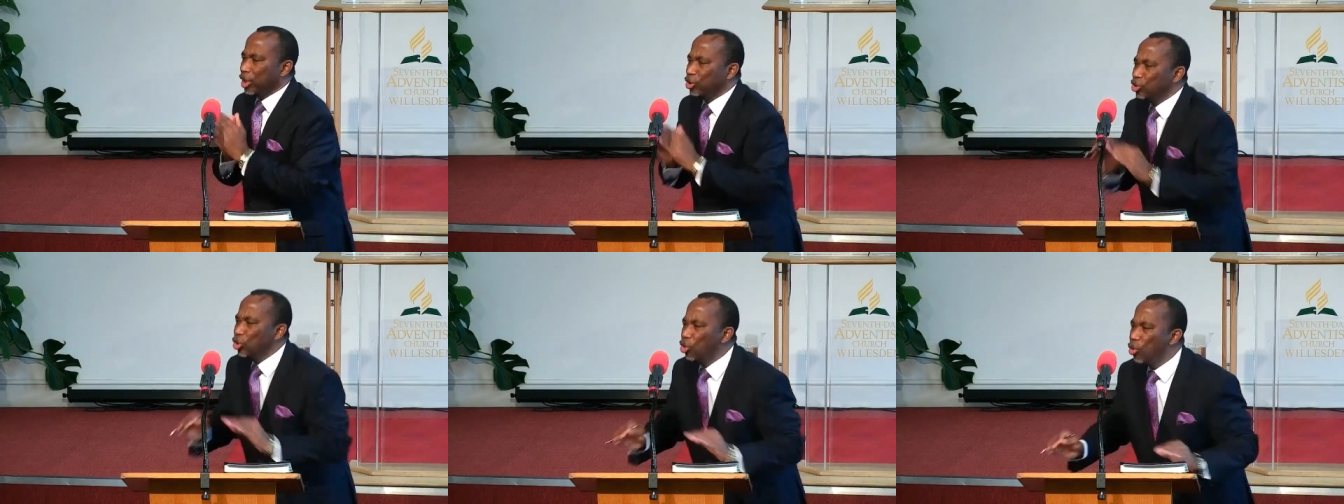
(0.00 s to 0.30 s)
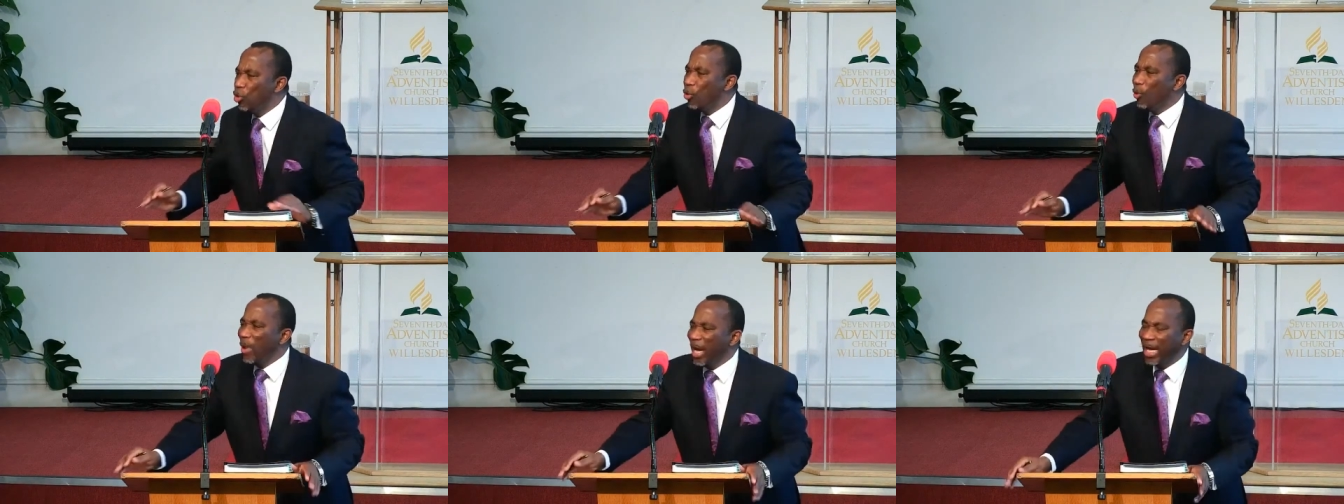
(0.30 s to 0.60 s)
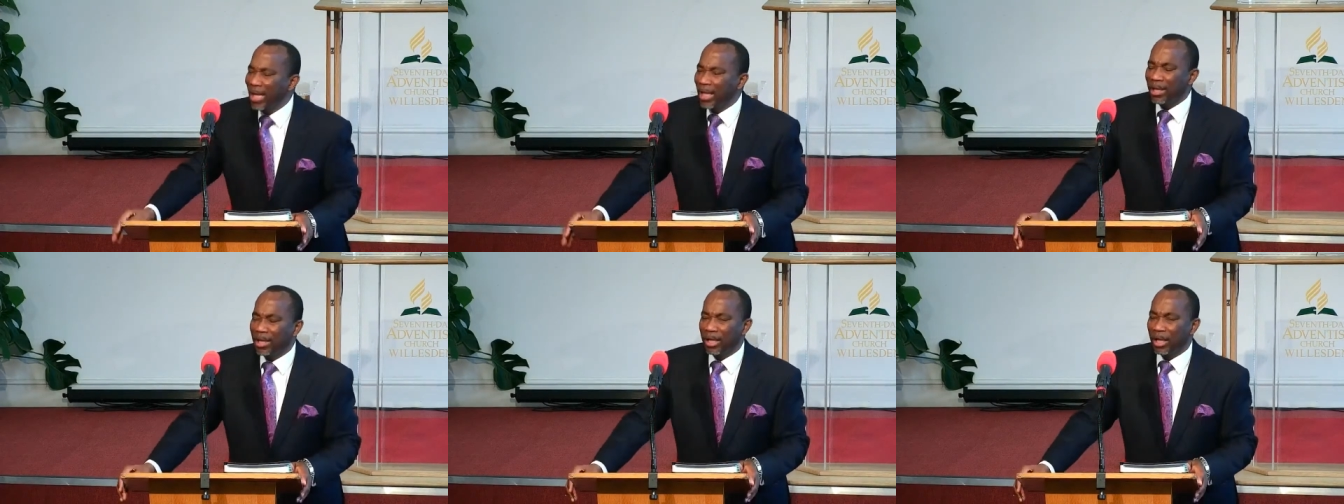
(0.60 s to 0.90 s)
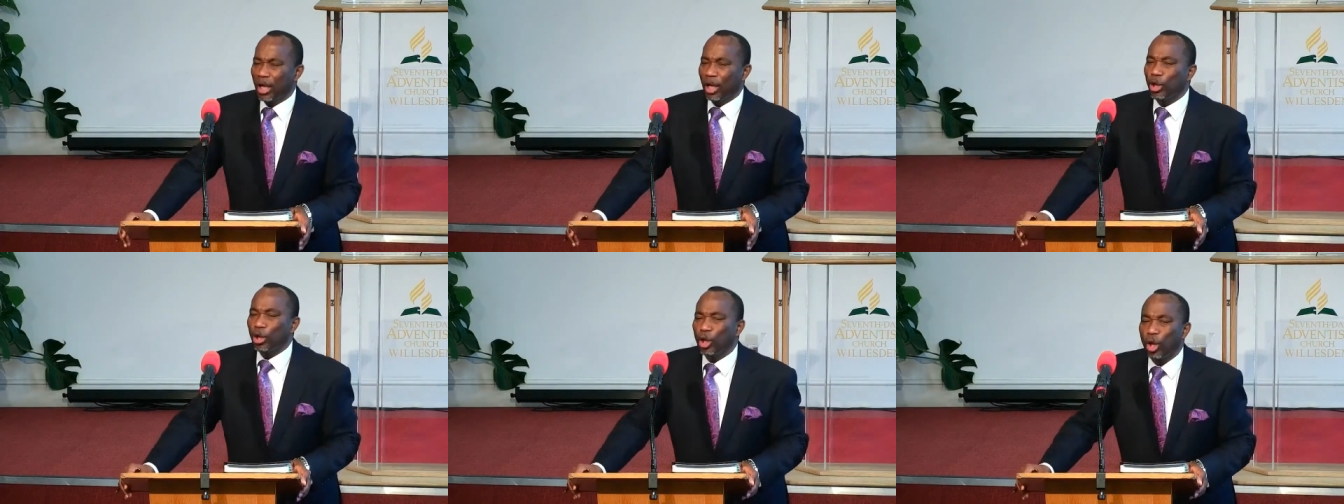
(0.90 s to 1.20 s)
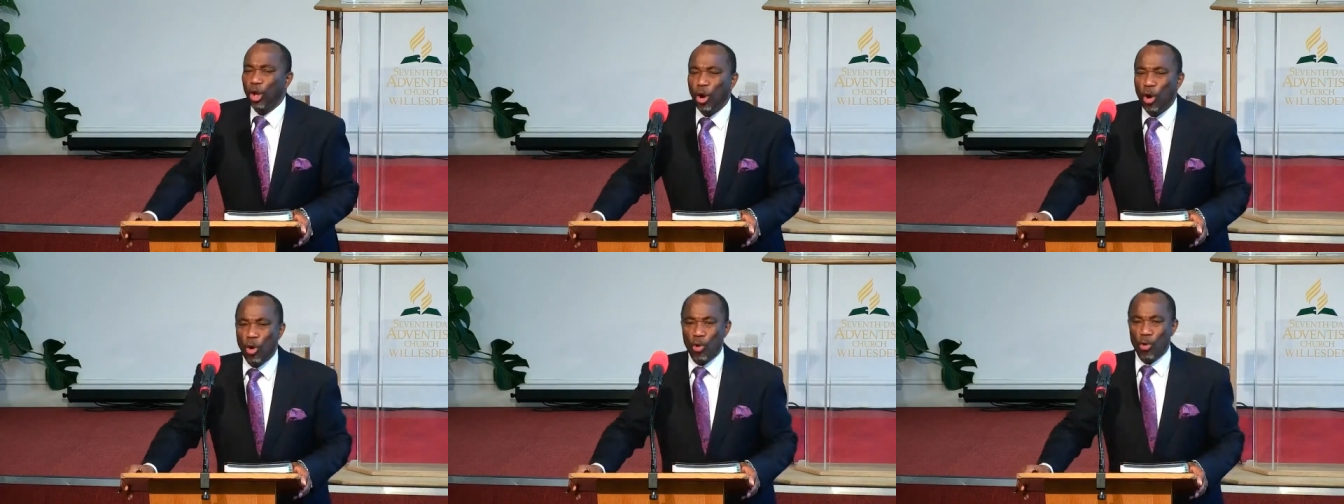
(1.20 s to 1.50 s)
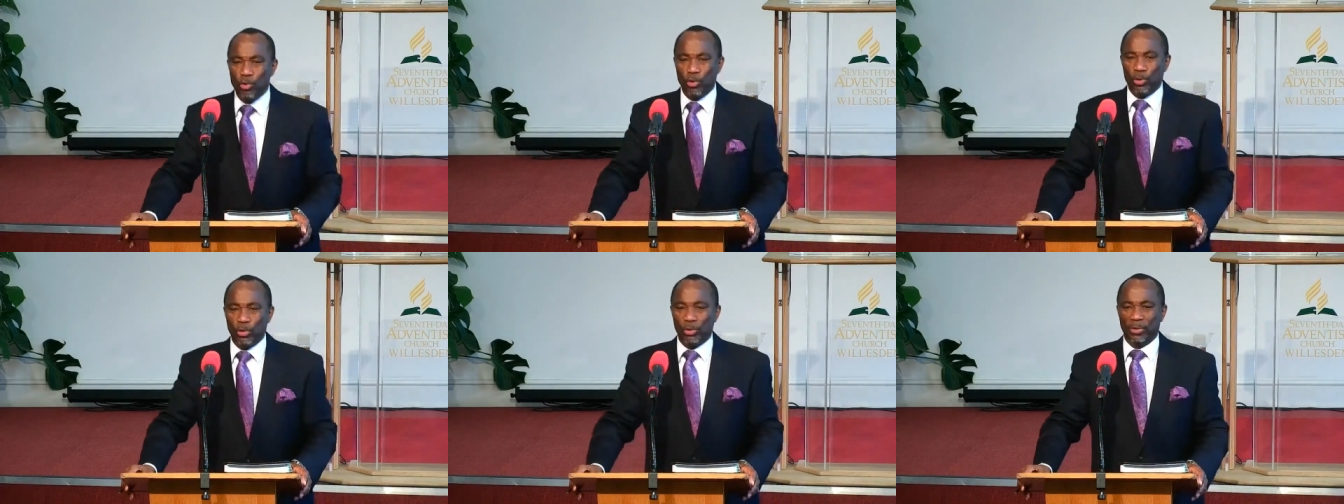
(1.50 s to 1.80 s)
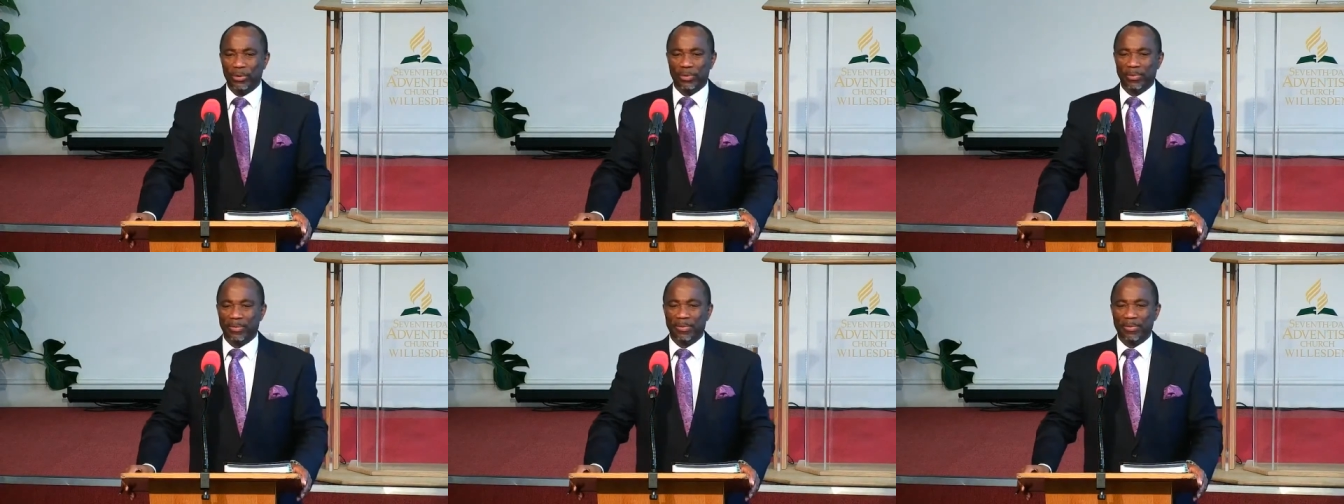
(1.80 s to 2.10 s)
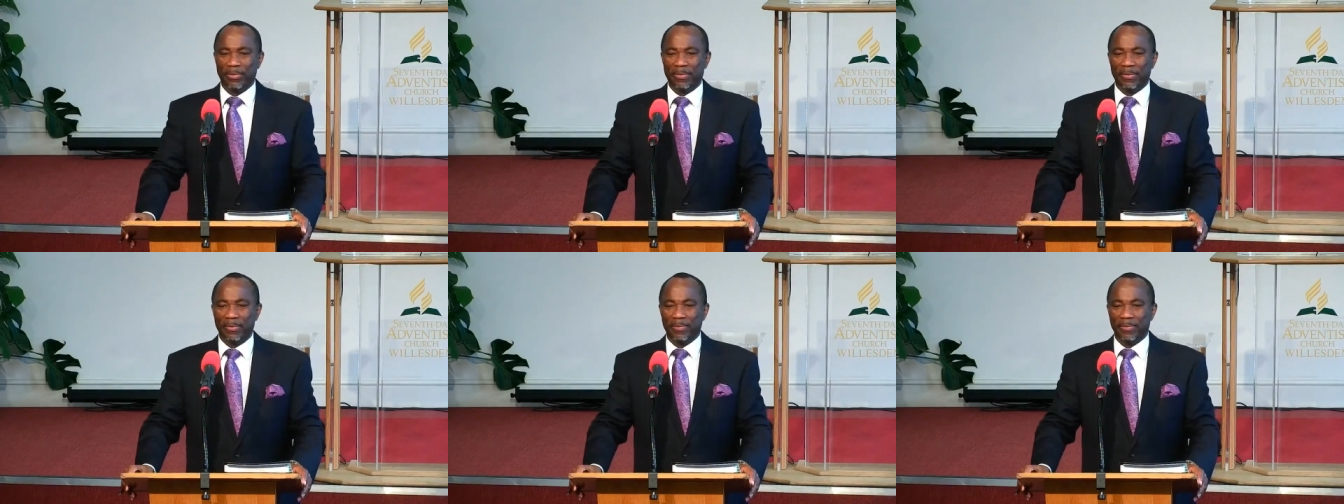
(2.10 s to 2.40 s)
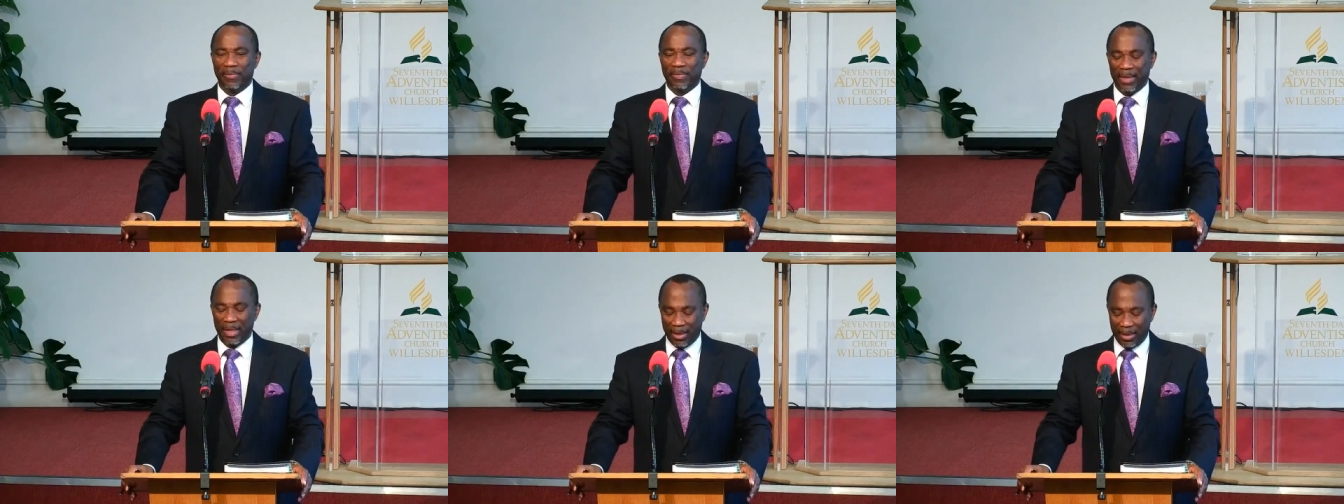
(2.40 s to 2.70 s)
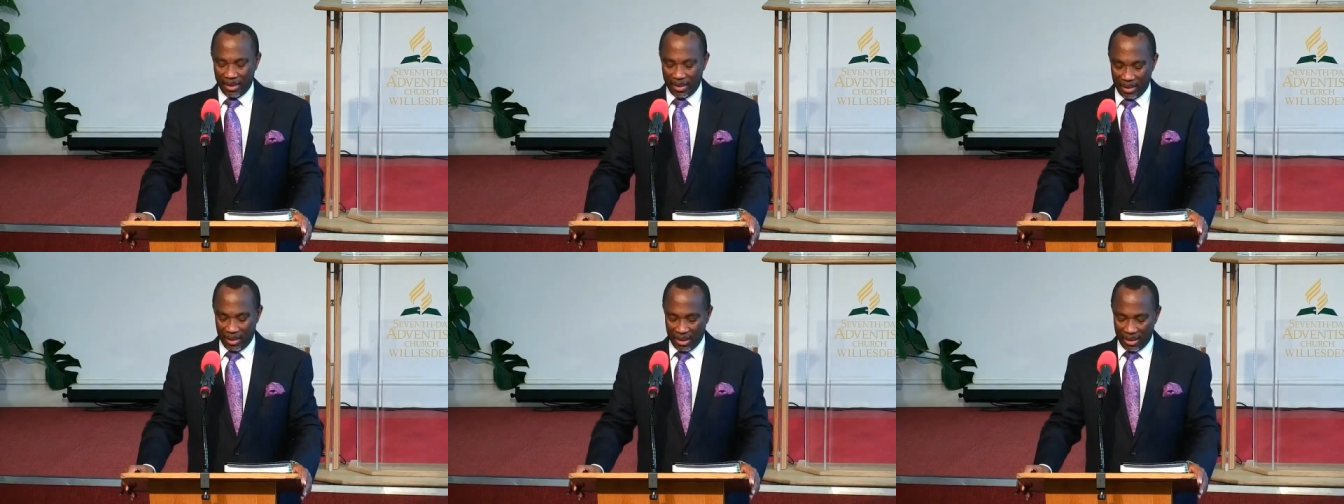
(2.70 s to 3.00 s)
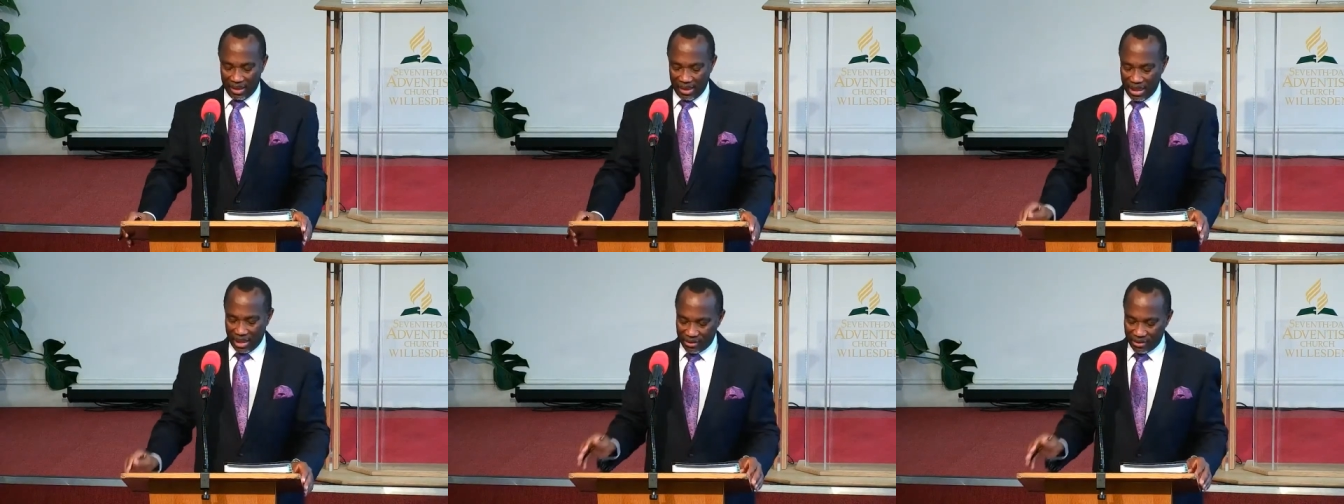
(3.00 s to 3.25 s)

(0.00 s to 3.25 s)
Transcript: you will glow. And